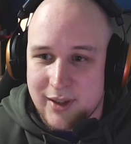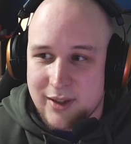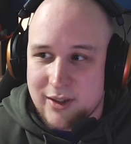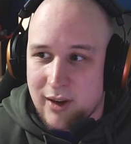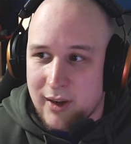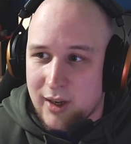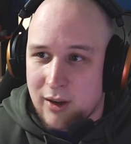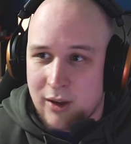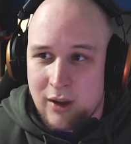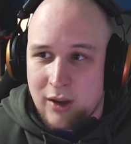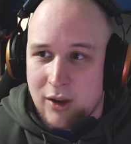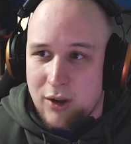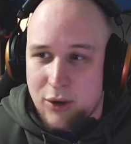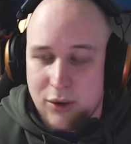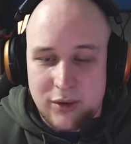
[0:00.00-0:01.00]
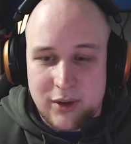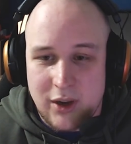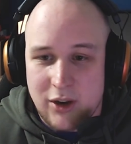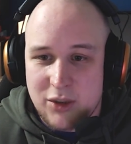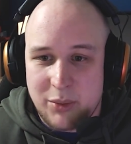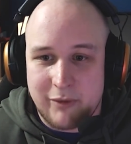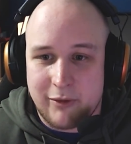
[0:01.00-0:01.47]
this, like who's
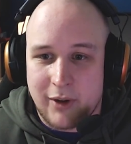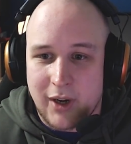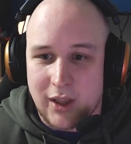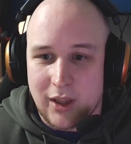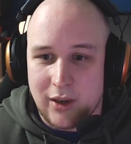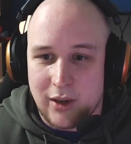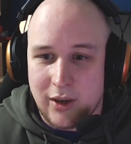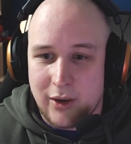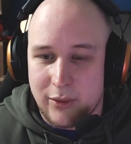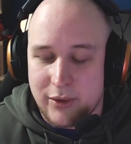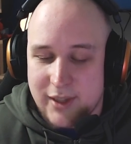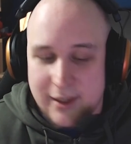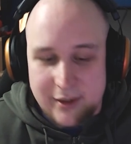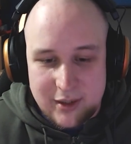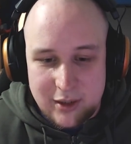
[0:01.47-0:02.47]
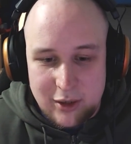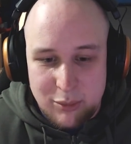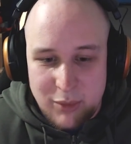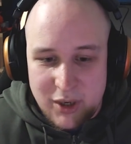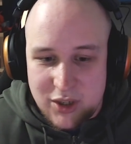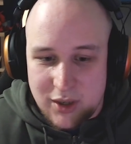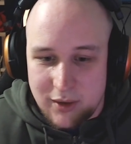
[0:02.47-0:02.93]
going to be running the nodes? There's no
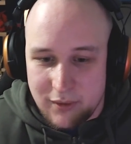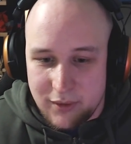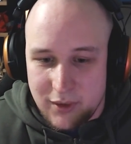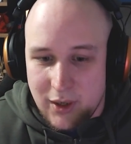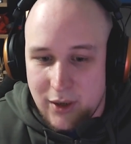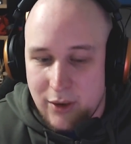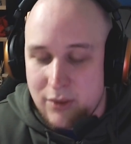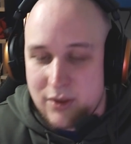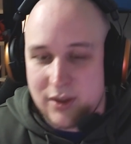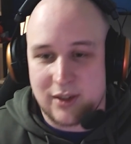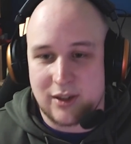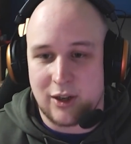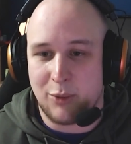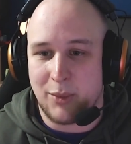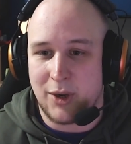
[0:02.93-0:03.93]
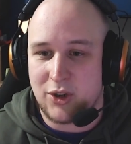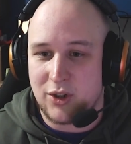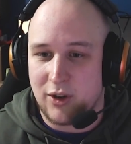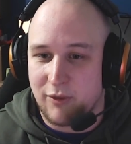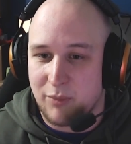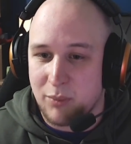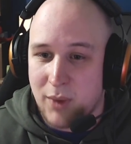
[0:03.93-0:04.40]
mention of nodes, there's no
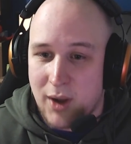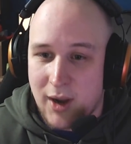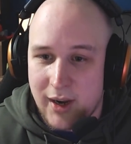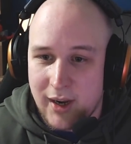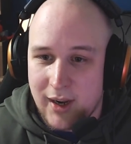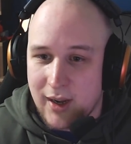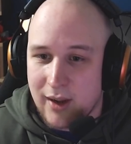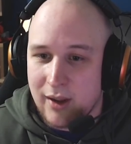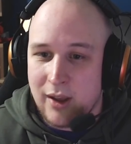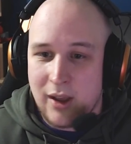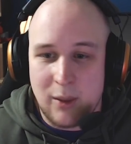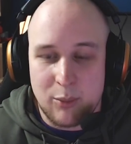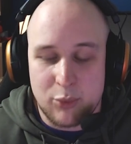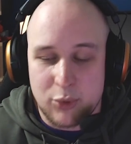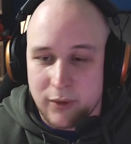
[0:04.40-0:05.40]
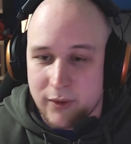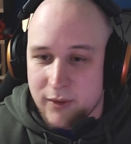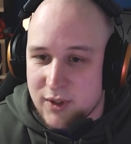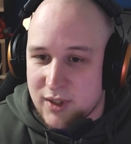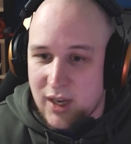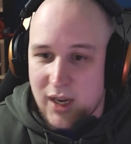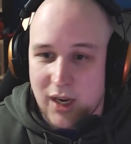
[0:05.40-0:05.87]
mention of mining, proof
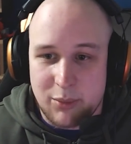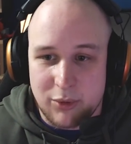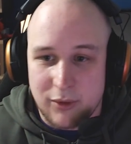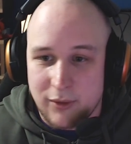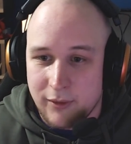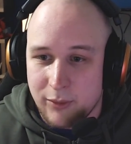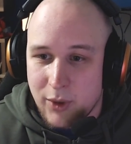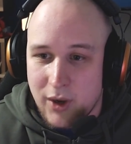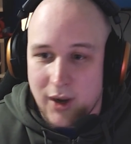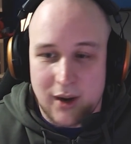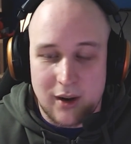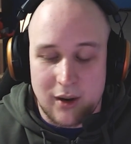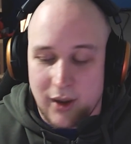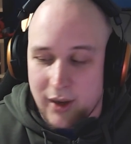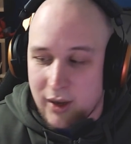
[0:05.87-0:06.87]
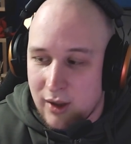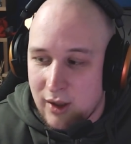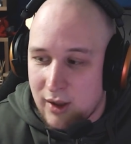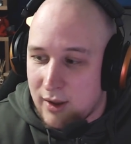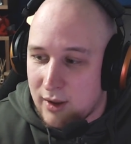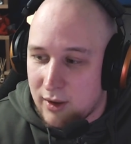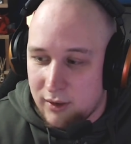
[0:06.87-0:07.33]
of stake, proof of work. Like
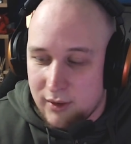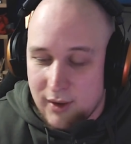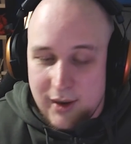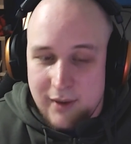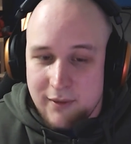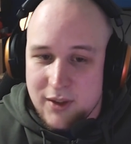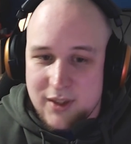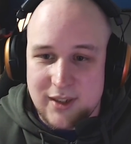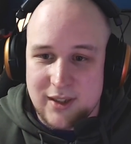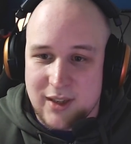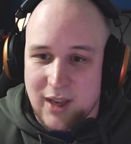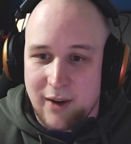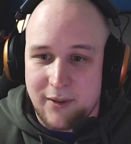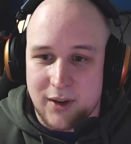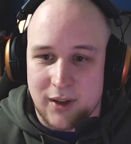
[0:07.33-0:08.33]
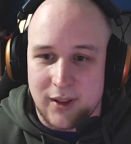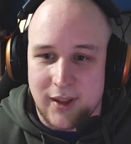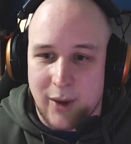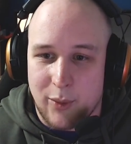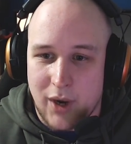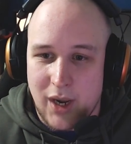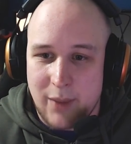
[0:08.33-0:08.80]
none of this is covered in
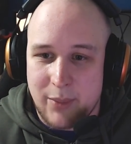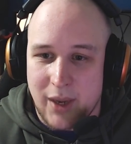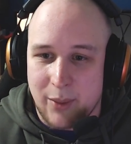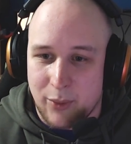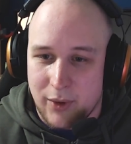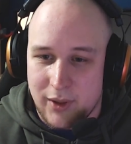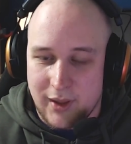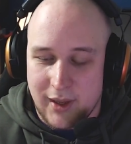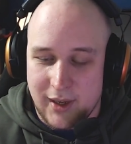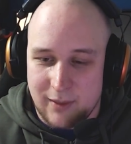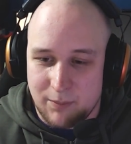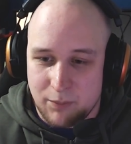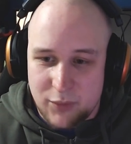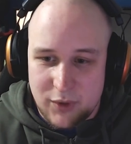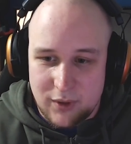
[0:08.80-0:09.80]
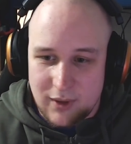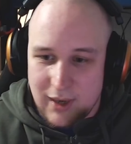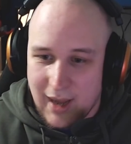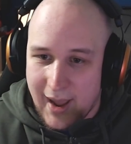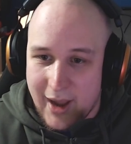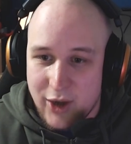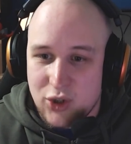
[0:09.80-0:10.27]
their white paper when they
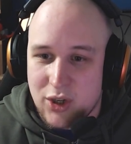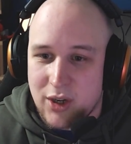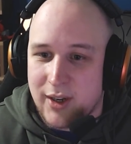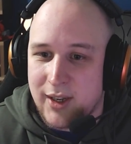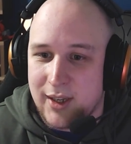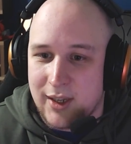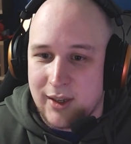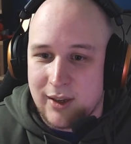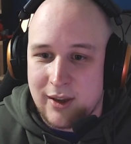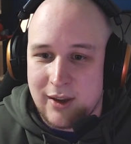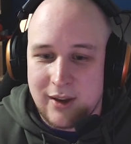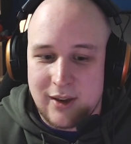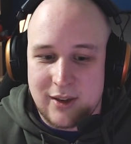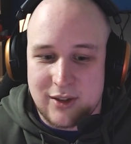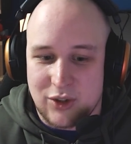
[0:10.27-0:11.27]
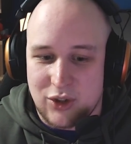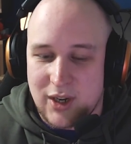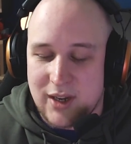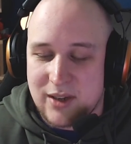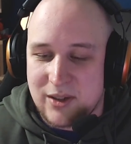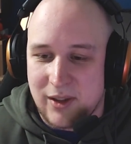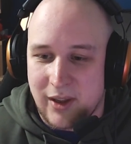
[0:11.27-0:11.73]
casually
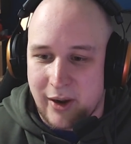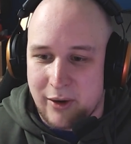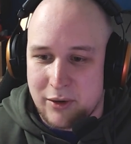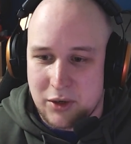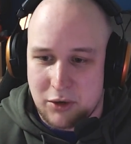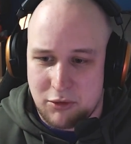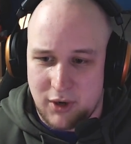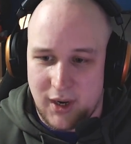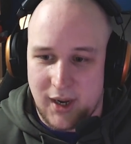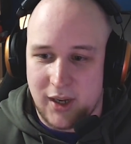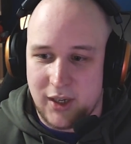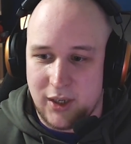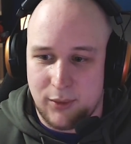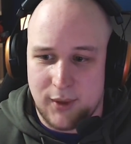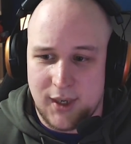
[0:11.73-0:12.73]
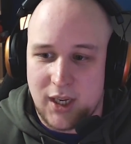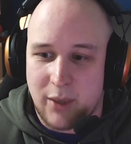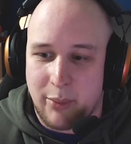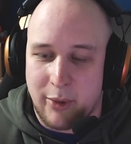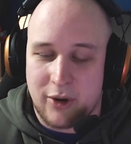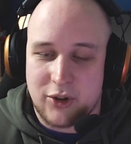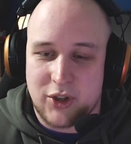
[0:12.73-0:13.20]
suggest that they're going to create a
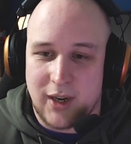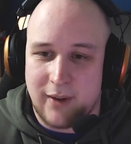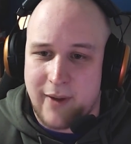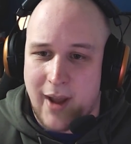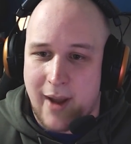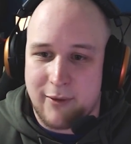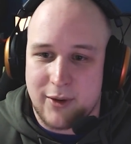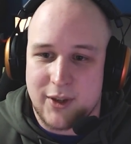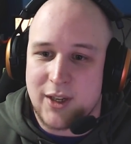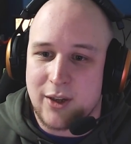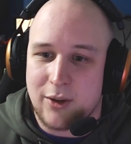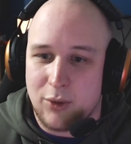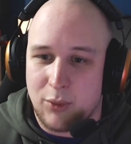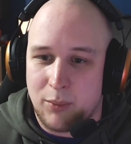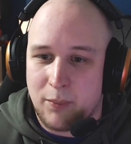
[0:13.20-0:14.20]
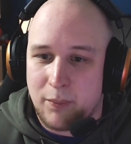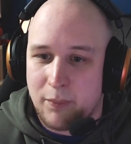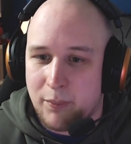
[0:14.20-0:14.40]
unique blockchain for every single